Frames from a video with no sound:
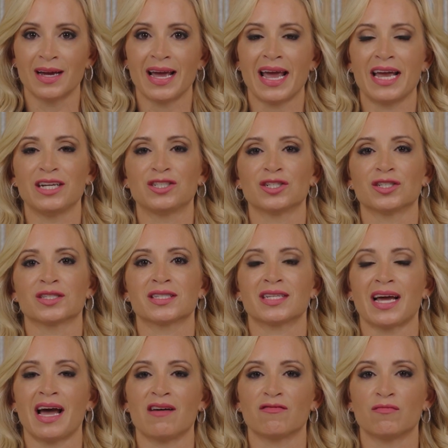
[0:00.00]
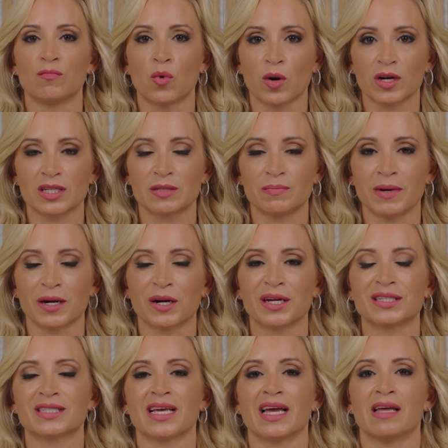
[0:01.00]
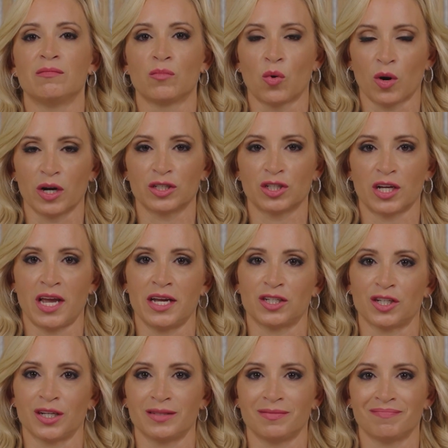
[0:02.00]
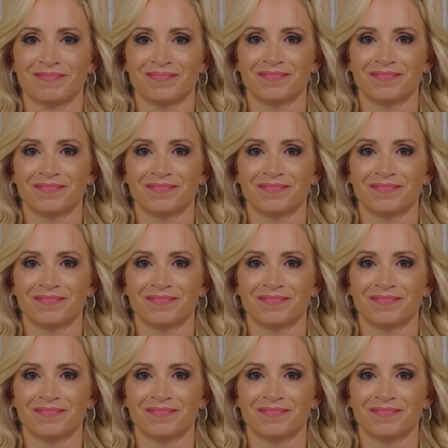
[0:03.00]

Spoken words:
agents to have more experience and more education.